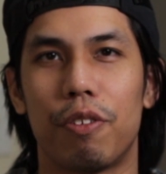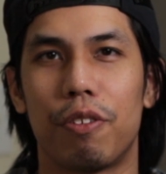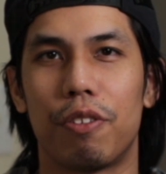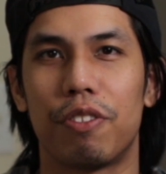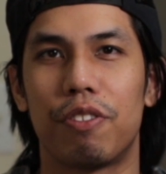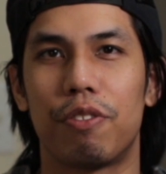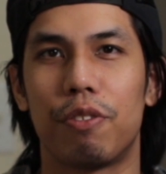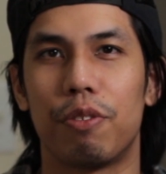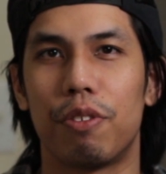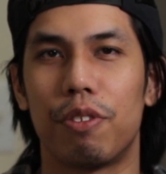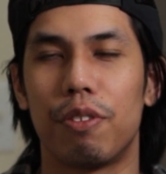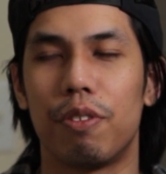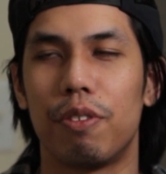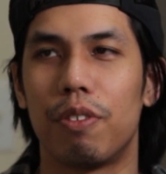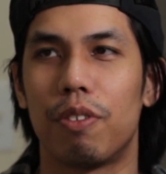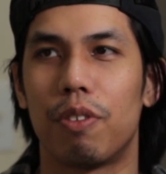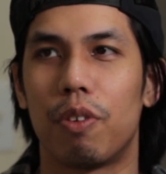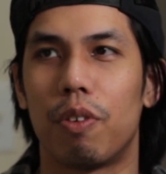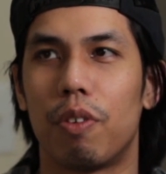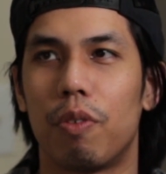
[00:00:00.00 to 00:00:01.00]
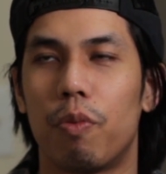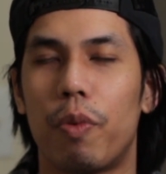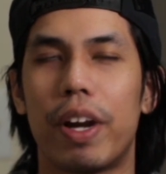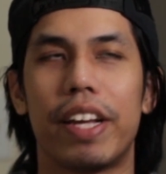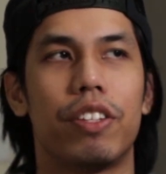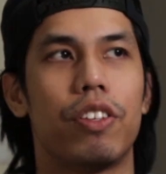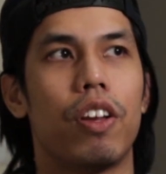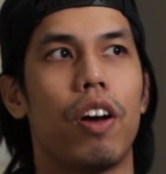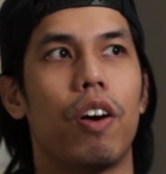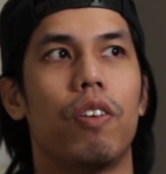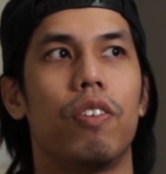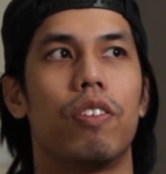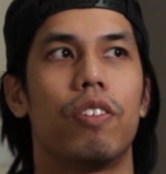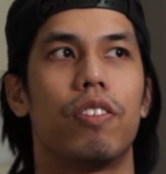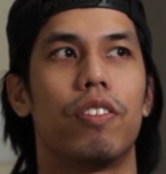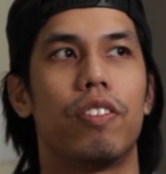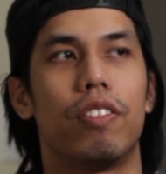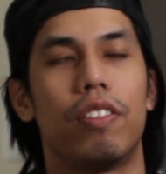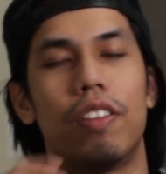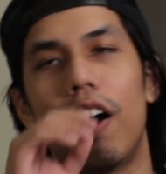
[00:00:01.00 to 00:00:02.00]
Urithuru? Wait, no,
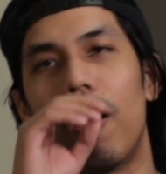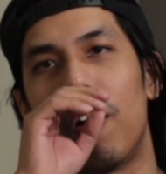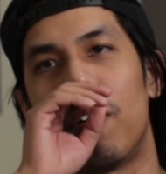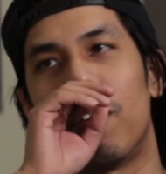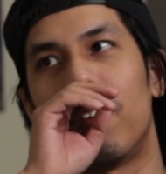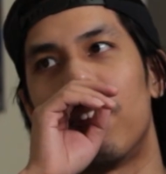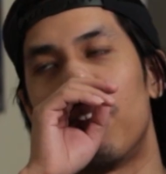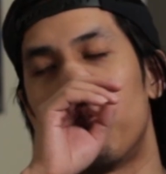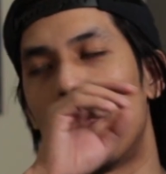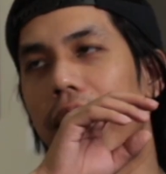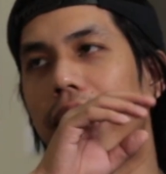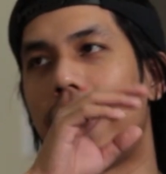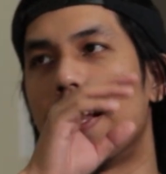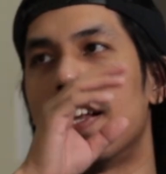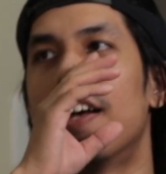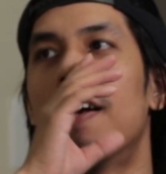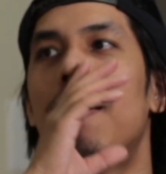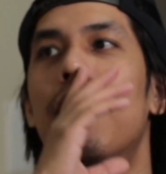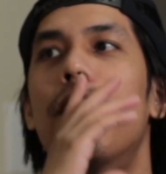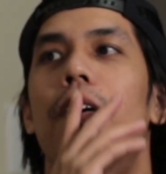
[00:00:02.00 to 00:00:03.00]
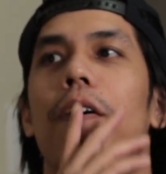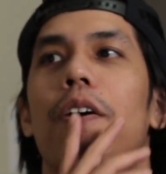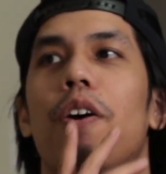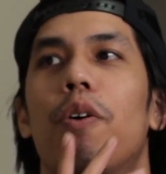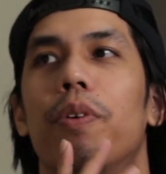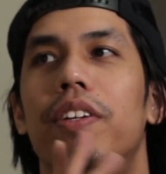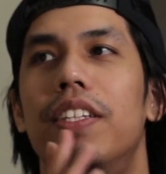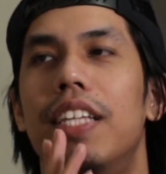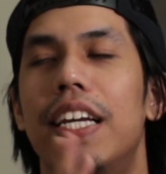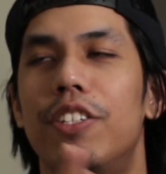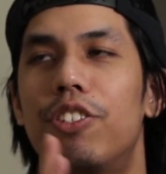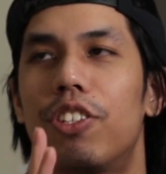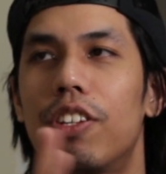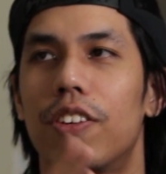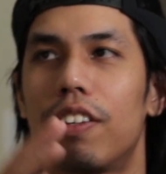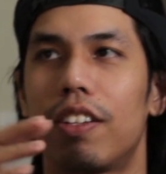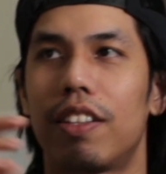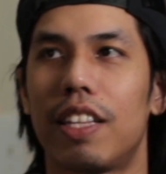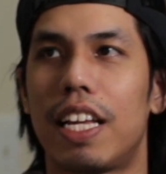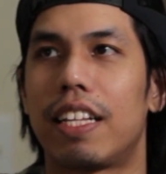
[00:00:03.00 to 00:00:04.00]
wait. When they
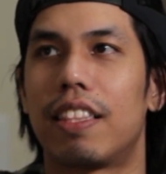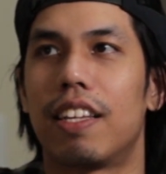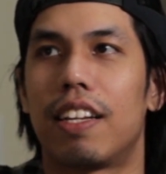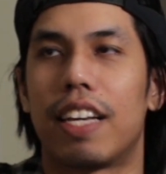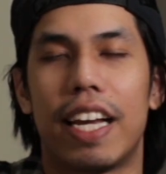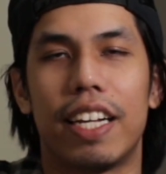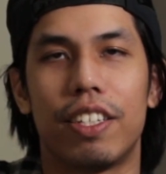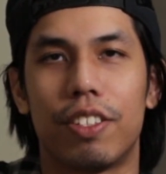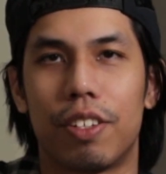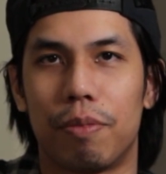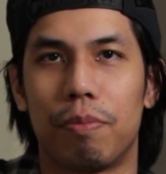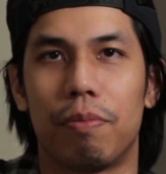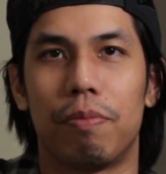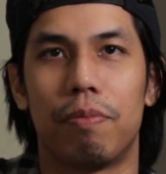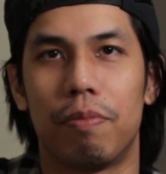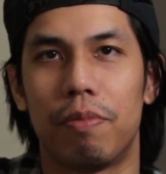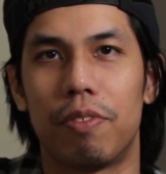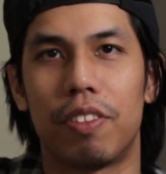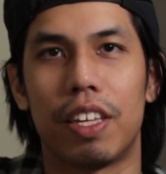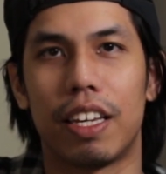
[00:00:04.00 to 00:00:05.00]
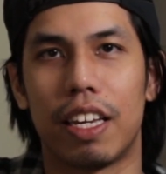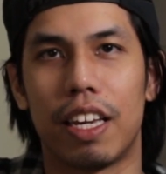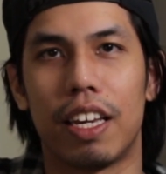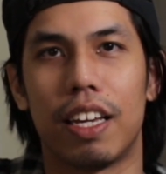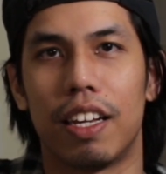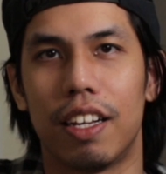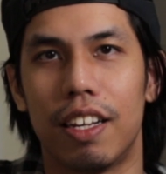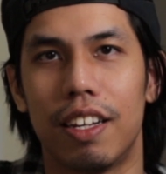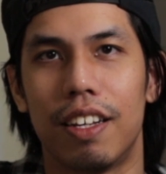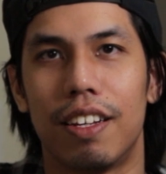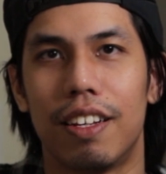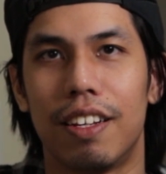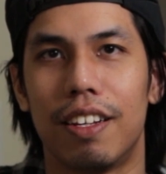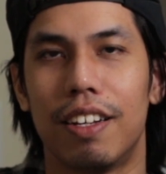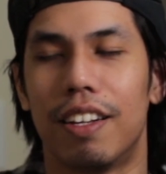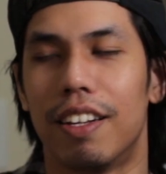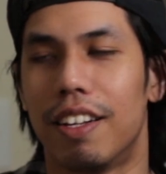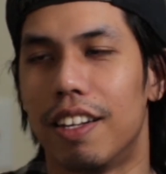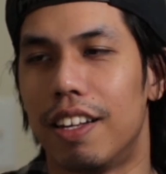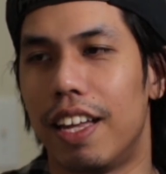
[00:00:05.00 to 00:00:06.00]
took like the kingdom thingy
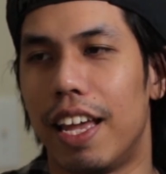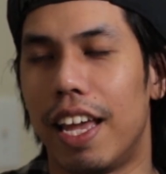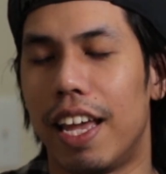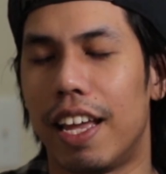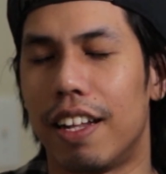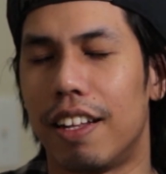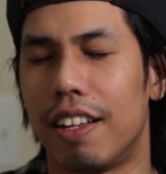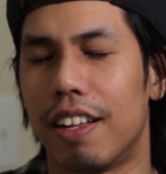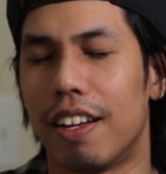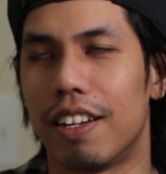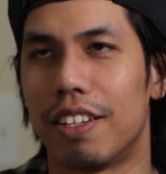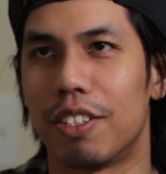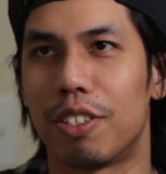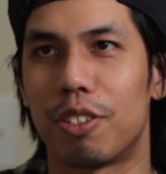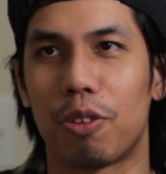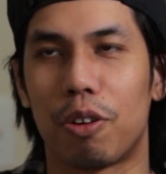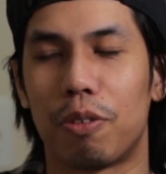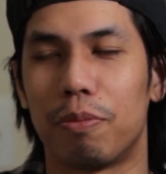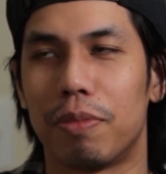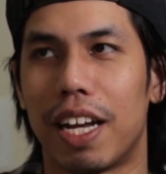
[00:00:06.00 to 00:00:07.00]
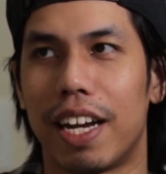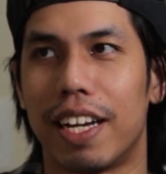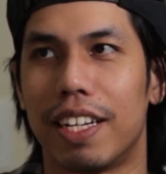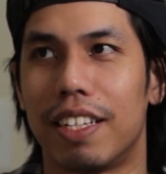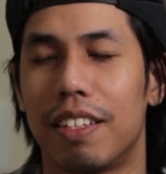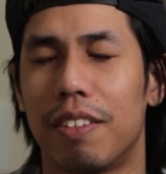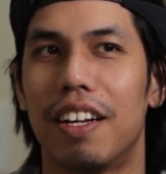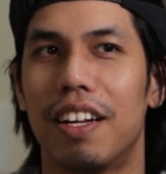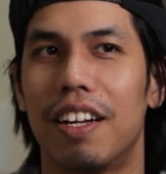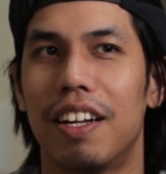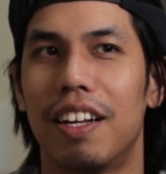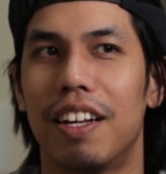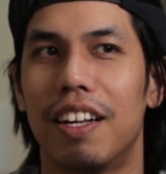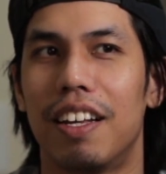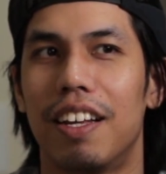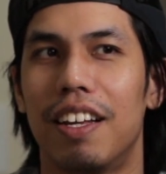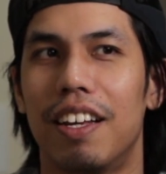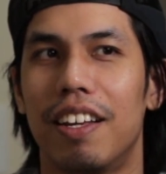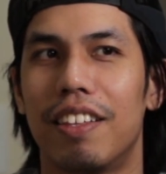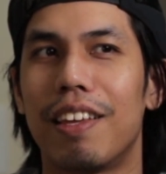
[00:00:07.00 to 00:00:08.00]
in Stormlight.
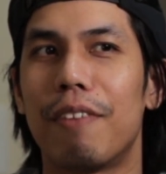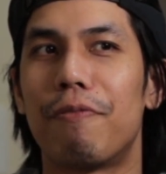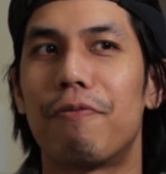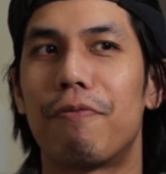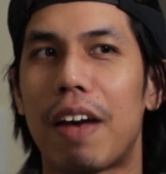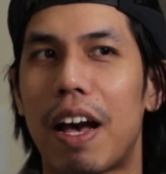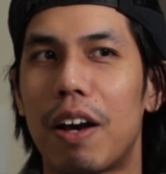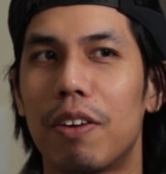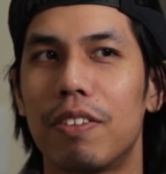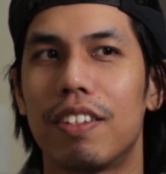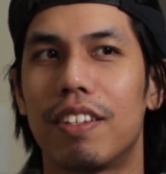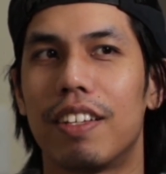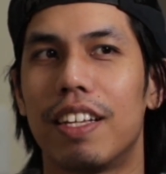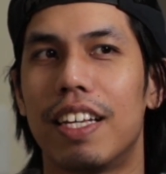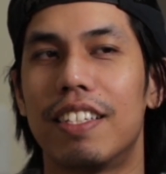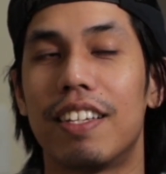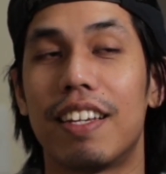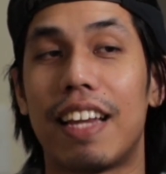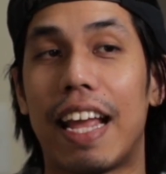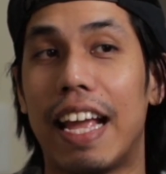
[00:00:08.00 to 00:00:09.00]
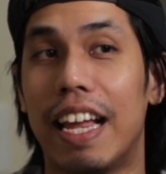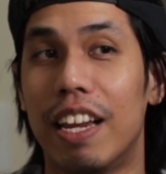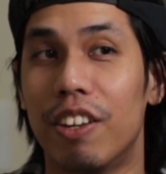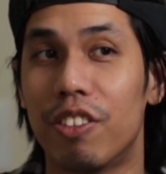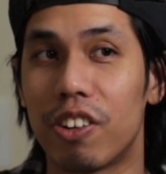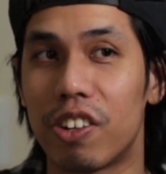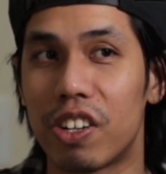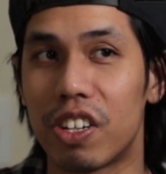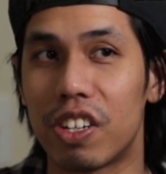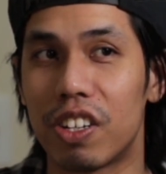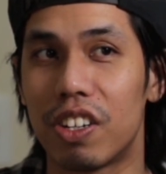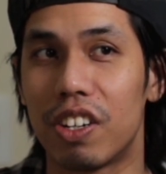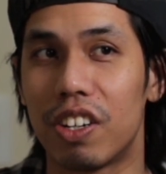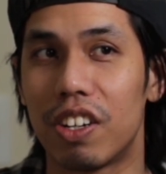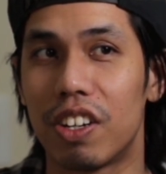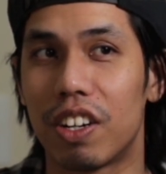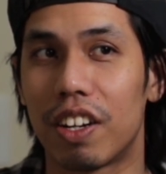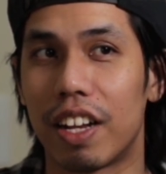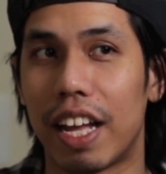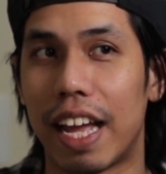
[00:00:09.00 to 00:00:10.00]
They found, is it Aether?
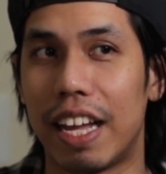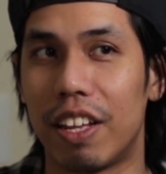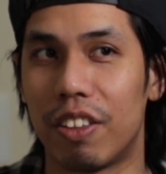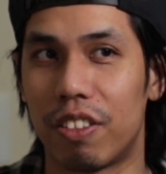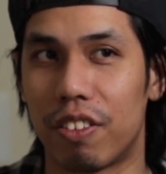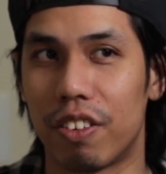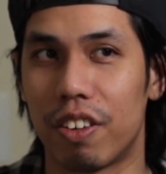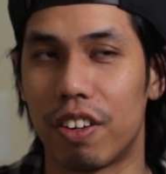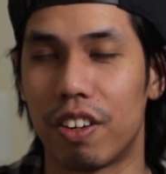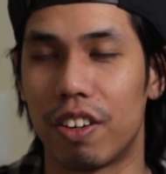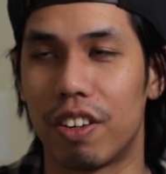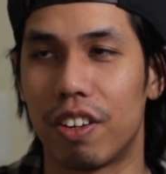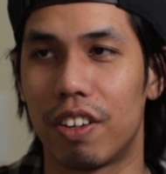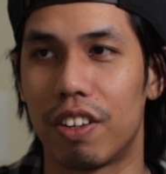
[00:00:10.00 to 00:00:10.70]
Aether?